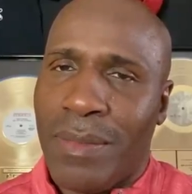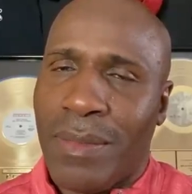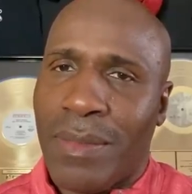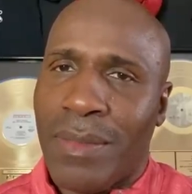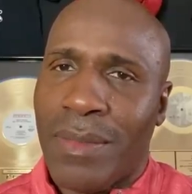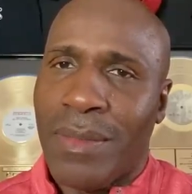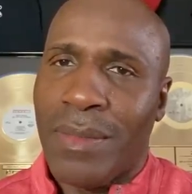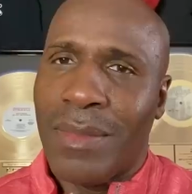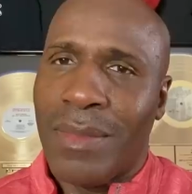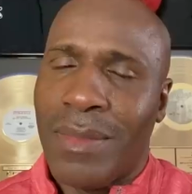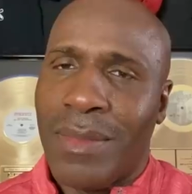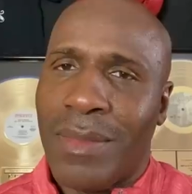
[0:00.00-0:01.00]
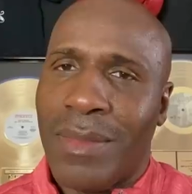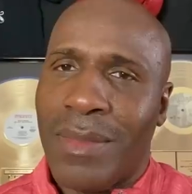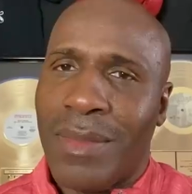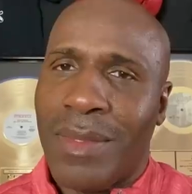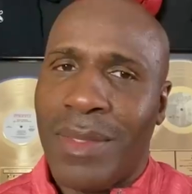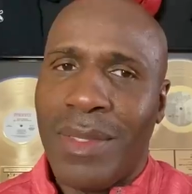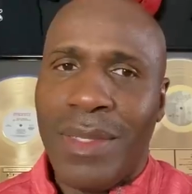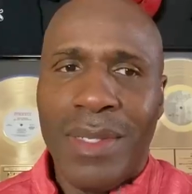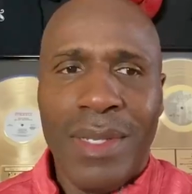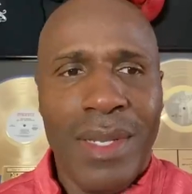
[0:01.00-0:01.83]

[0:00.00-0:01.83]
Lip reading: (no one is talking)